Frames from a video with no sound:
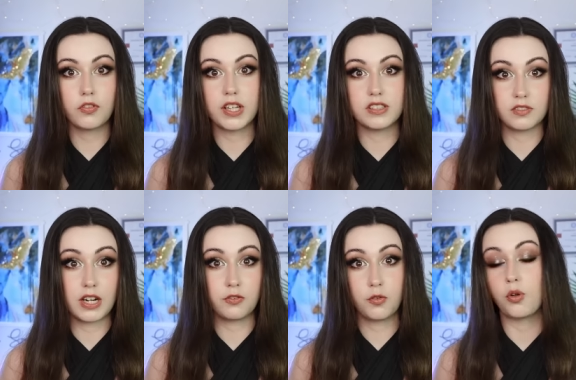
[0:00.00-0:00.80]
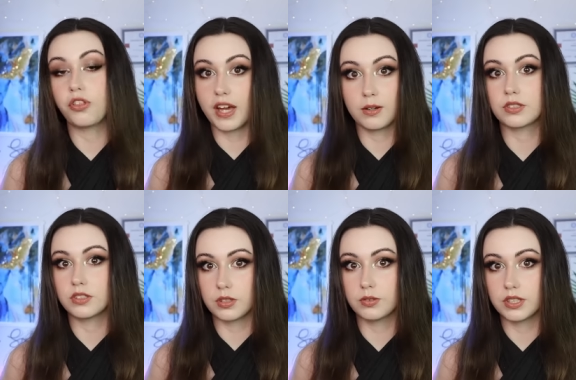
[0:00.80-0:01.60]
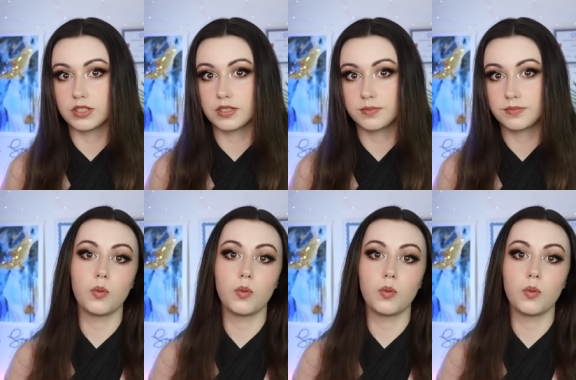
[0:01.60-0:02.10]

is around 4,000 alters.